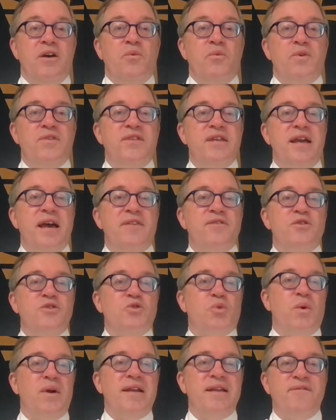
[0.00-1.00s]
with the other
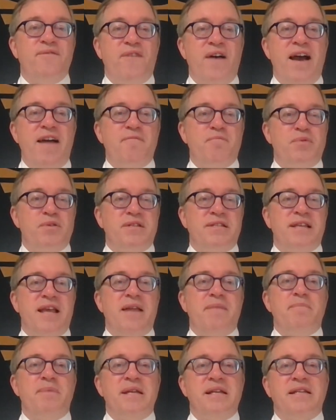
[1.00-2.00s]

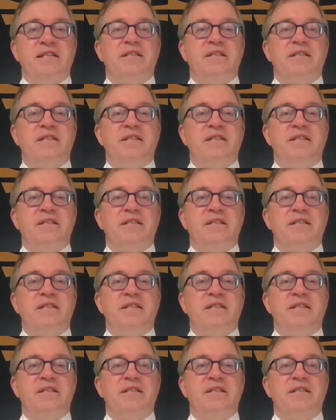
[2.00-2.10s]
25% being